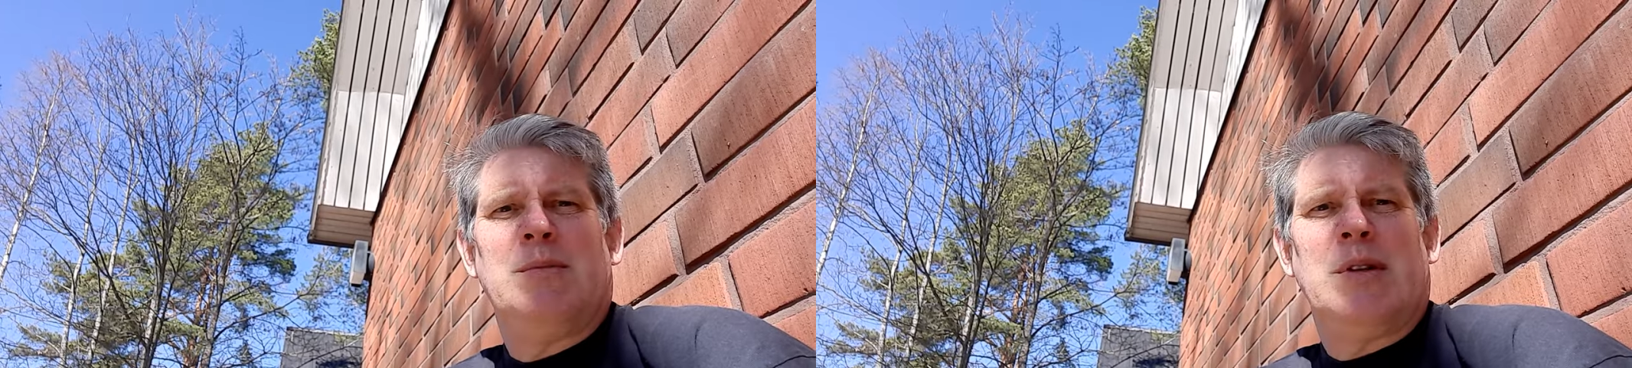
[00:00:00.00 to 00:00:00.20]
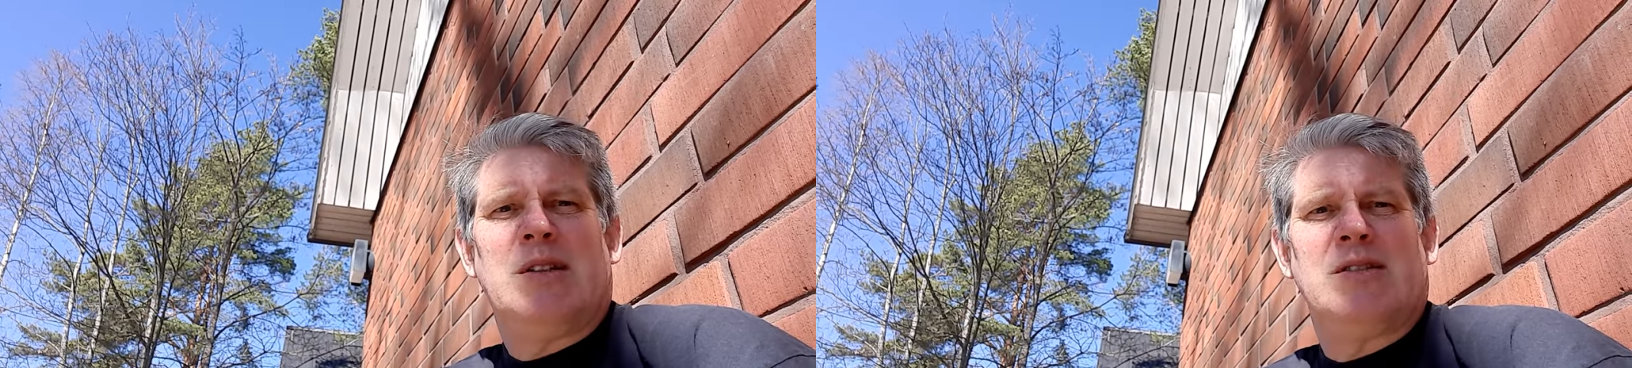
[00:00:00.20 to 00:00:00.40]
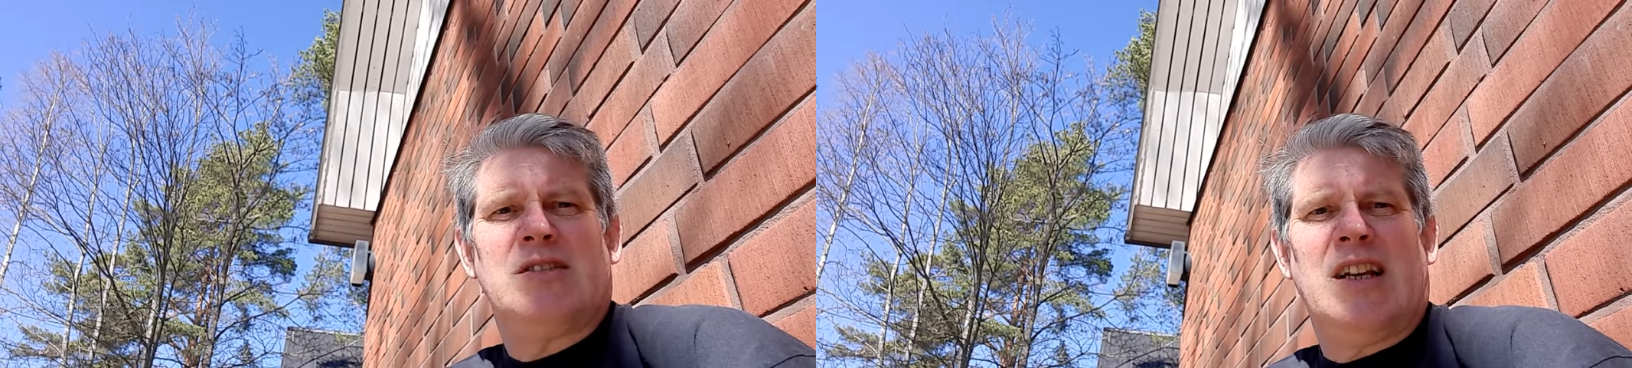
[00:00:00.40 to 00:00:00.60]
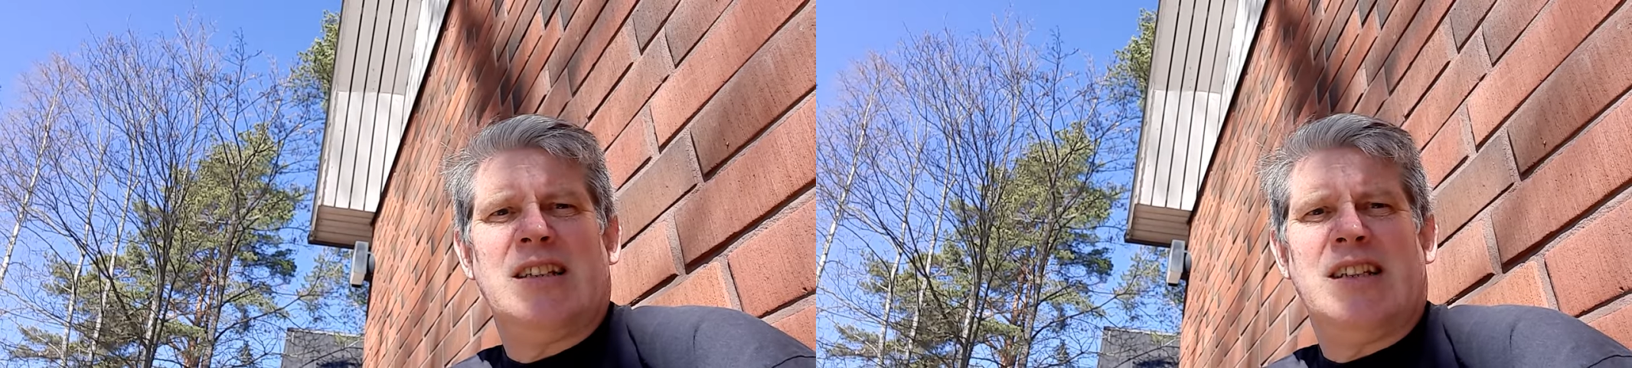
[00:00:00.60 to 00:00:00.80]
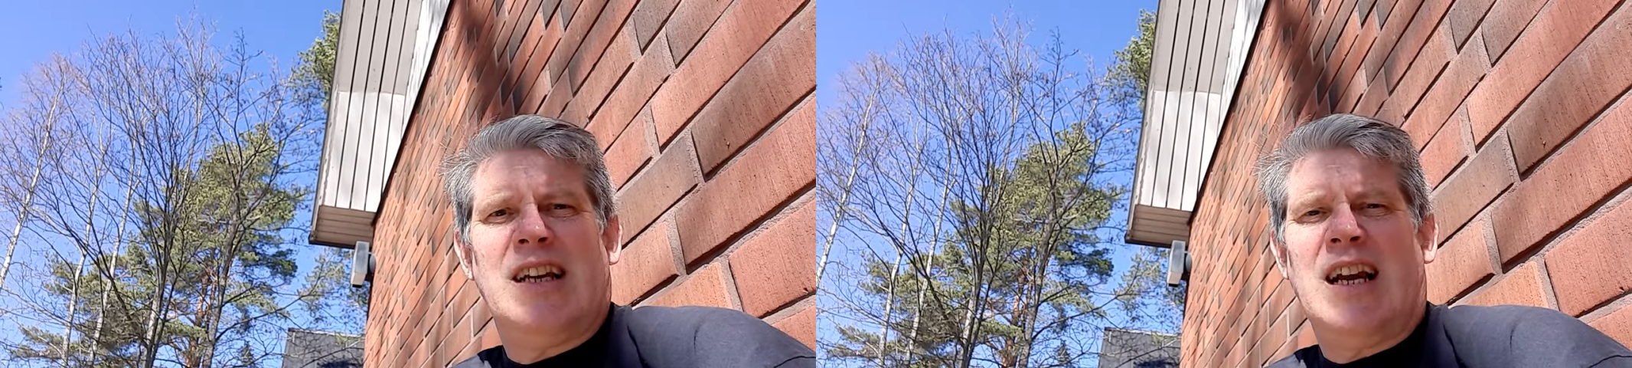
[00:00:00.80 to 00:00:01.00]
because
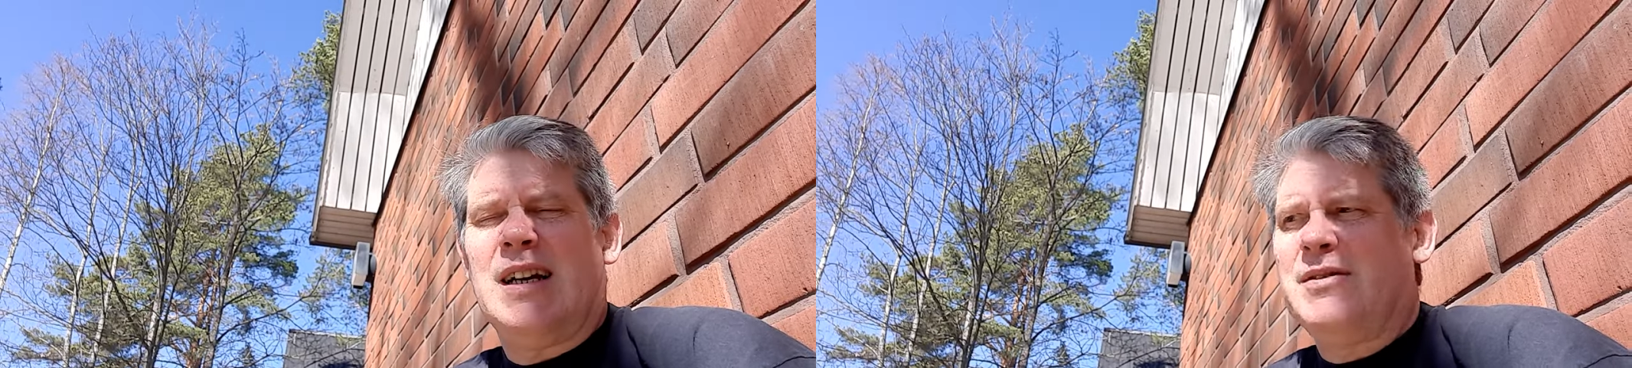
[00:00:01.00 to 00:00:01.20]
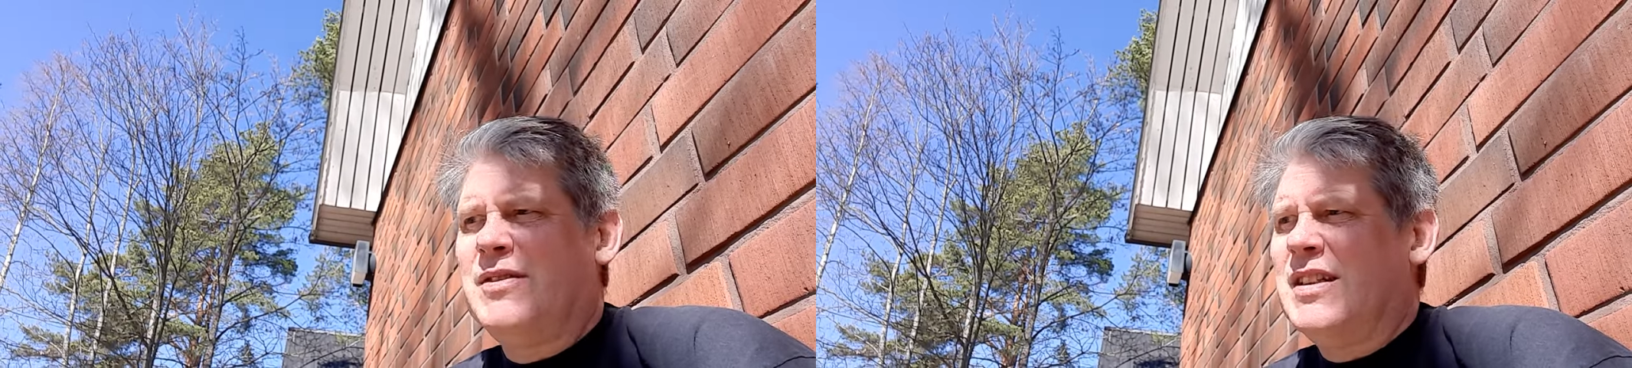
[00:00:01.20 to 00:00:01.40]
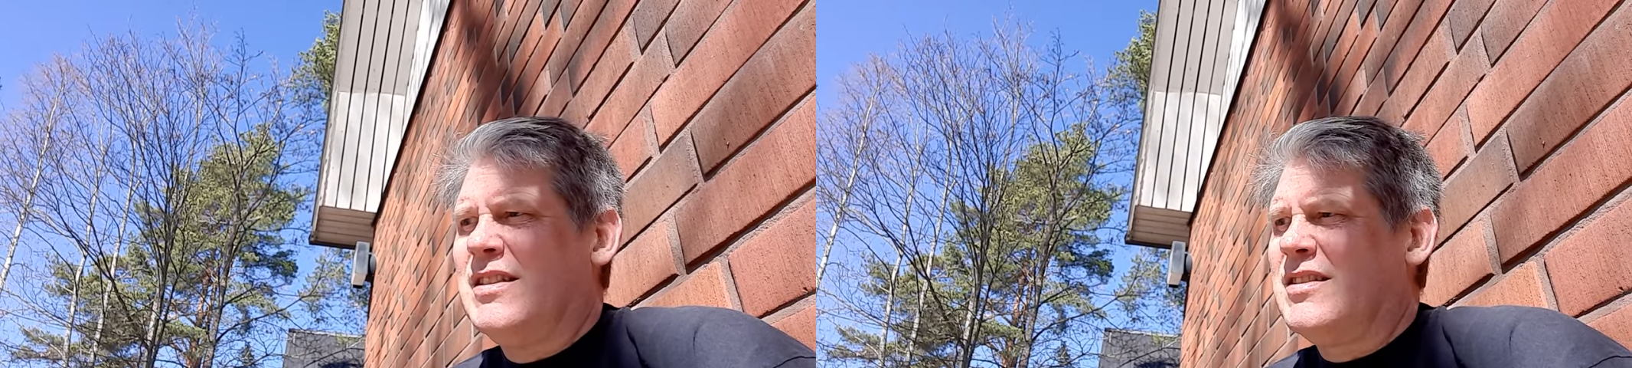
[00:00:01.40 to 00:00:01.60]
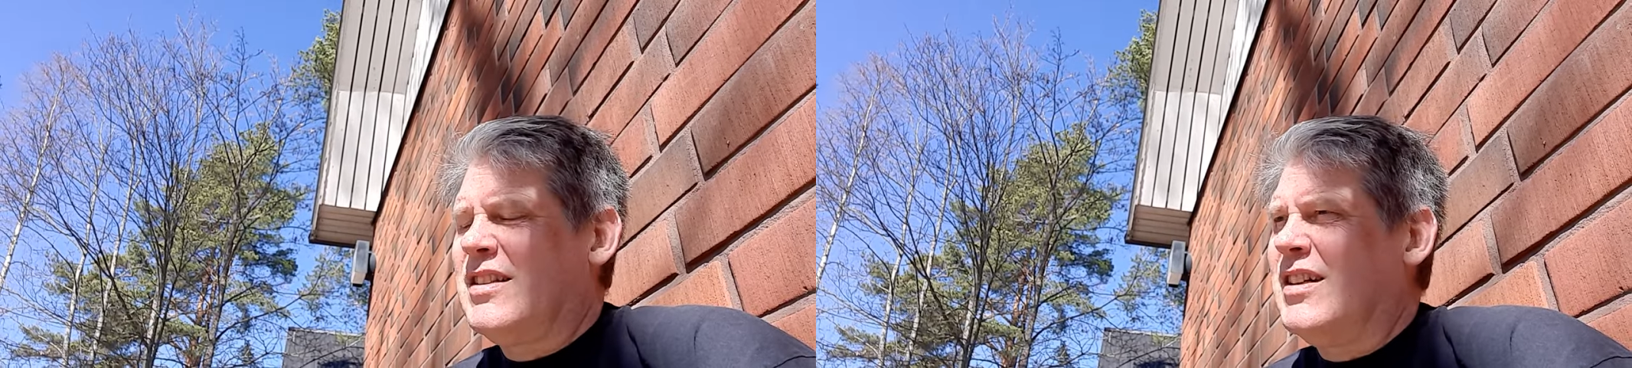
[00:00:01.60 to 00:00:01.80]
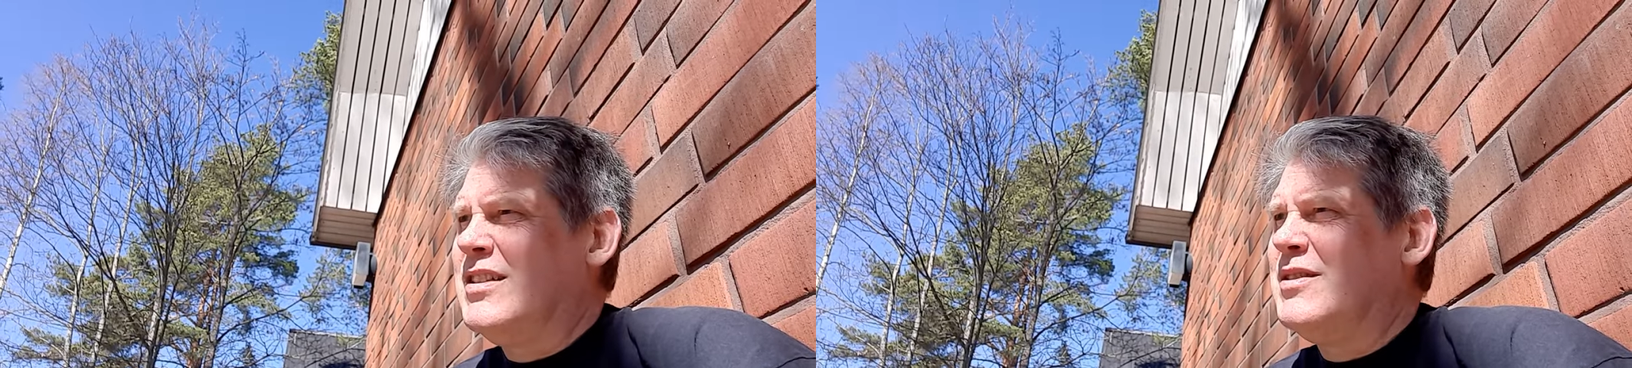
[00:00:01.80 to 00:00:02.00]
they, they have this
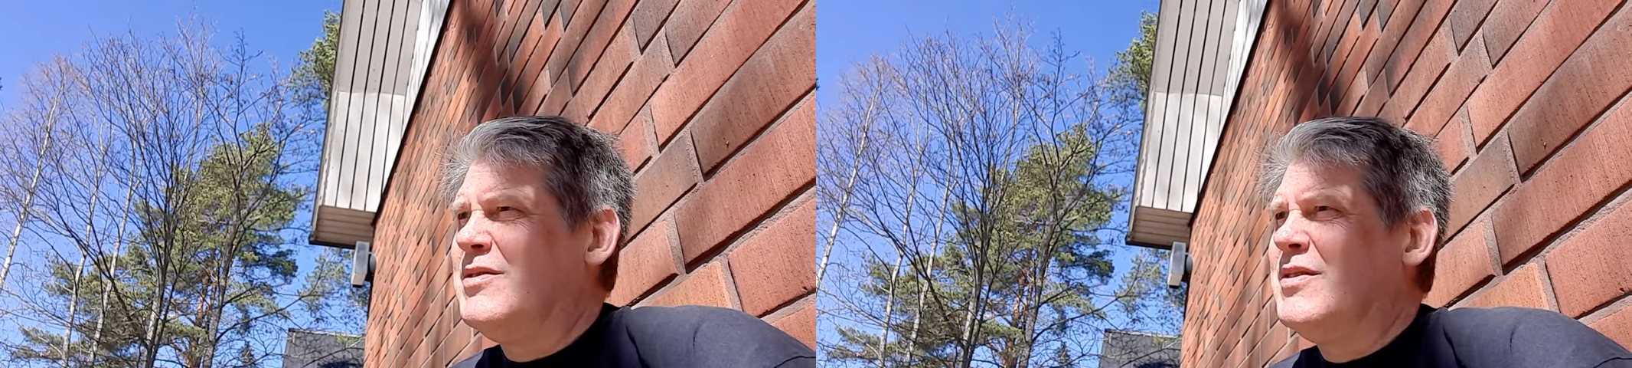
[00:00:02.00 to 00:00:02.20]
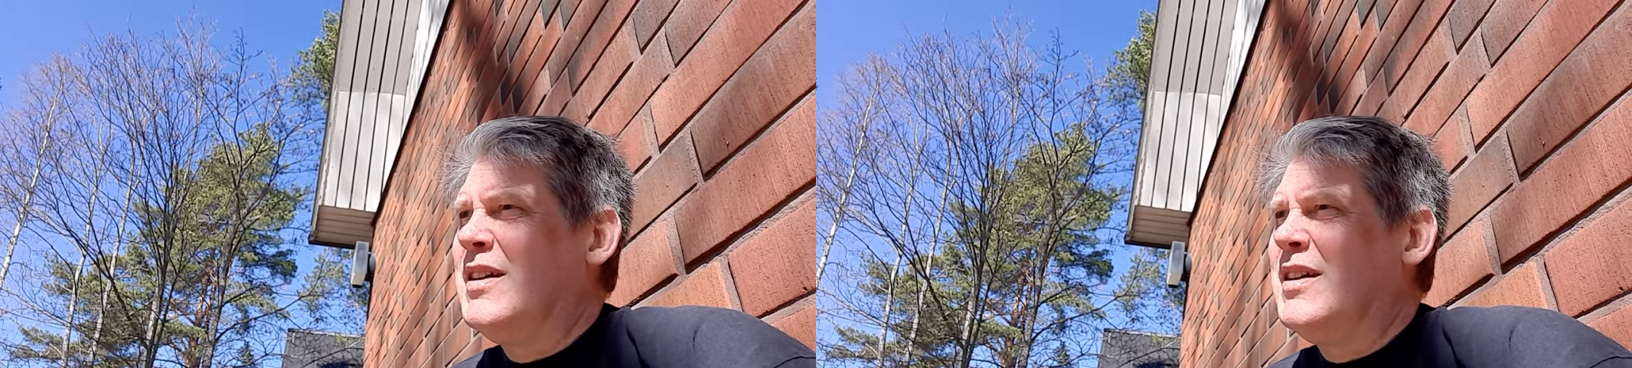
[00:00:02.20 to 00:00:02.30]
kind of